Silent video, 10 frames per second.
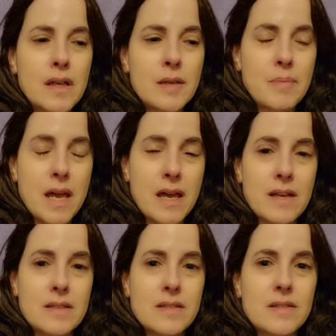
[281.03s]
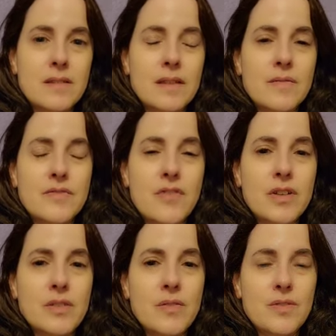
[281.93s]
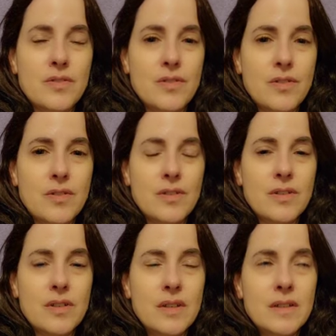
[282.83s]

had passed. He was very close to her.